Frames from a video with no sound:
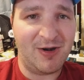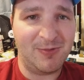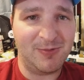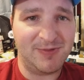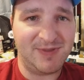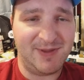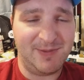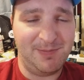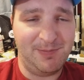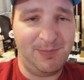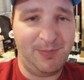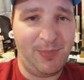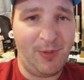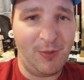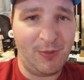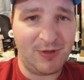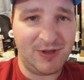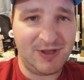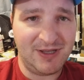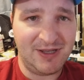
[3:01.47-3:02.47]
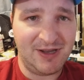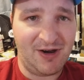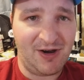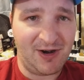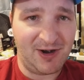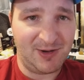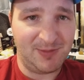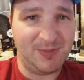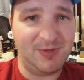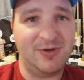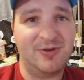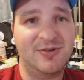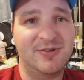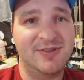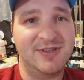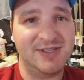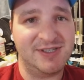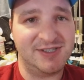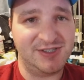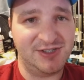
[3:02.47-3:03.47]
with the bulky armor
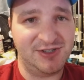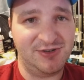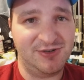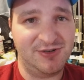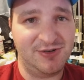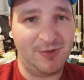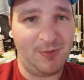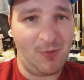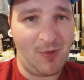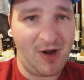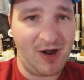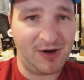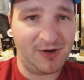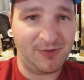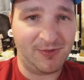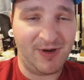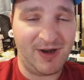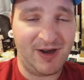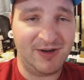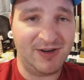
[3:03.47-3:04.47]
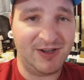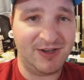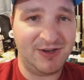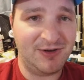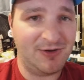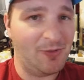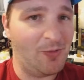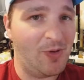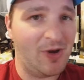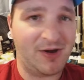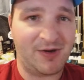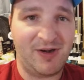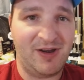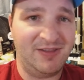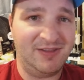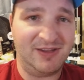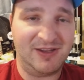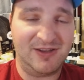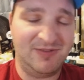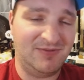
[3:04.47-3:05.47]
this year to walk around. I couldn't walk
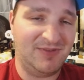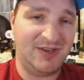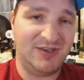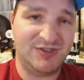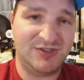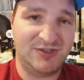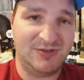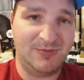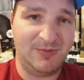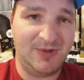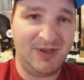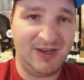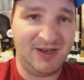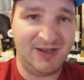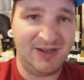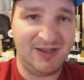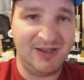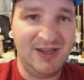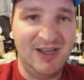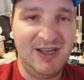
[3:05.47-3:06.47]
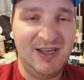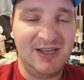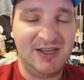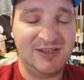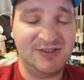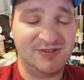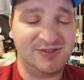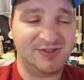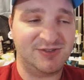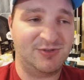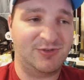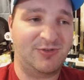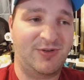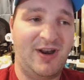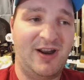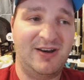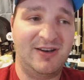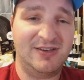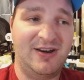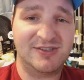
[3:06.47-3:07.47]
around the convention in it because it was so
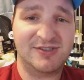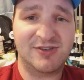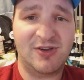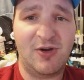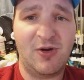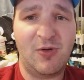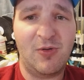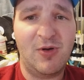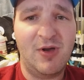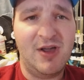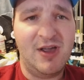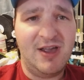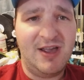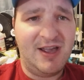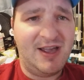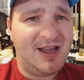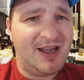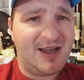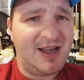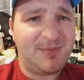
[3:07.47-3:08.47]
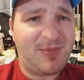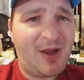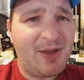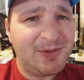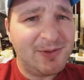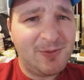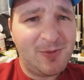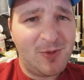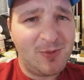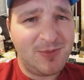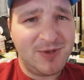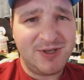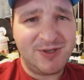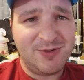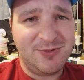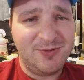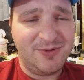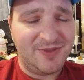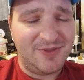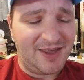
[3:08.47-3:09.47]
crowded, so probably won't be
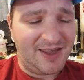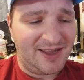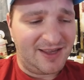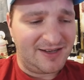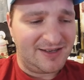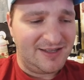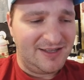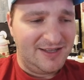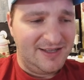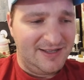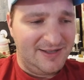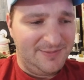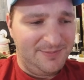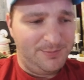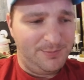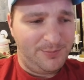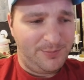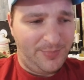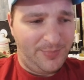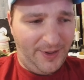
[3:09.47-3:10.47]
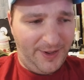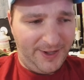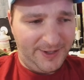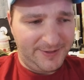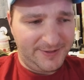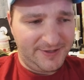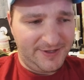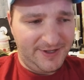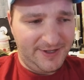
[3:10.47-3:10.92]
doing that. But